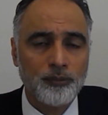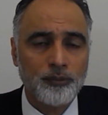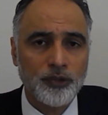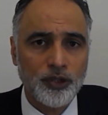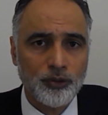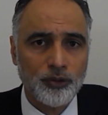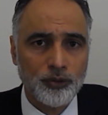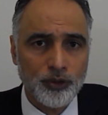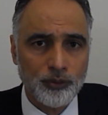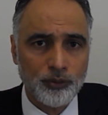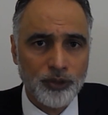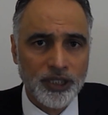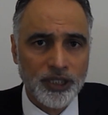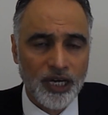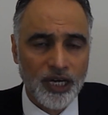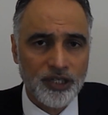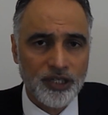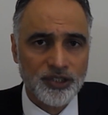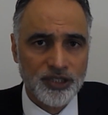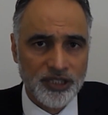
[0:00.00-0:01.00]
you
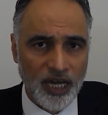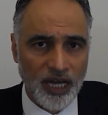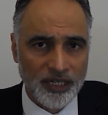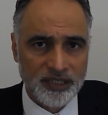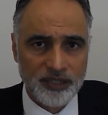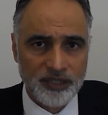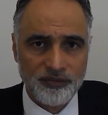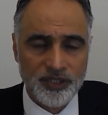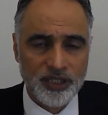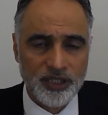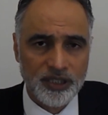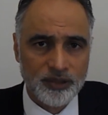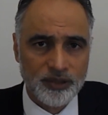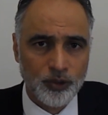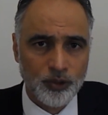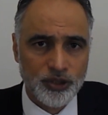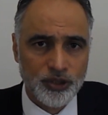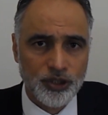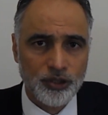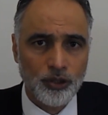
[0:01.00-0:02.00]
engage in activities
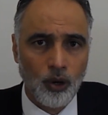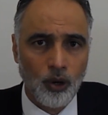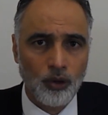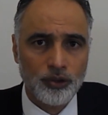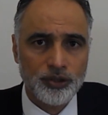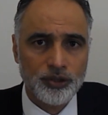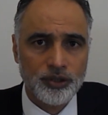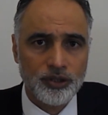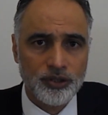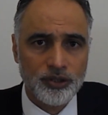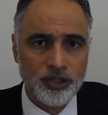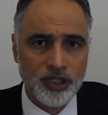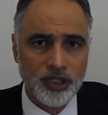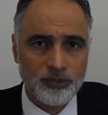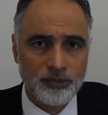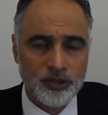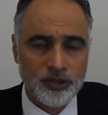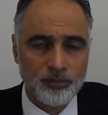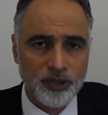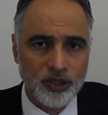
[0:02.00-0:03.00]
which are not
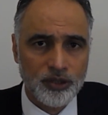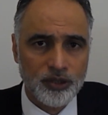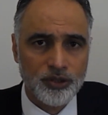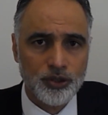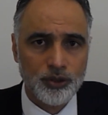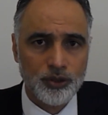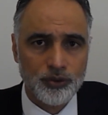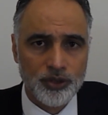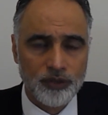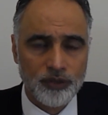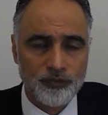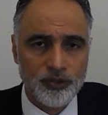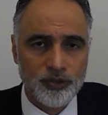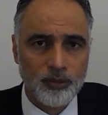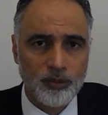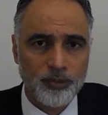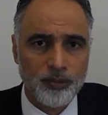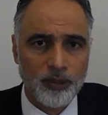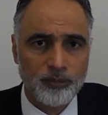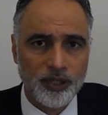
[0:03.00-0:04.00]
deemed to be conducive to
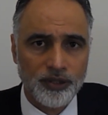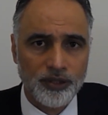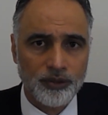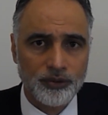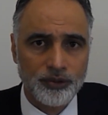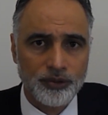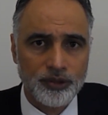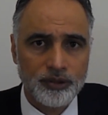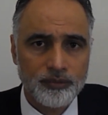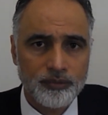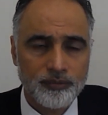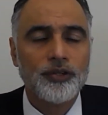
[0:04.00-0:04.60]
the public good.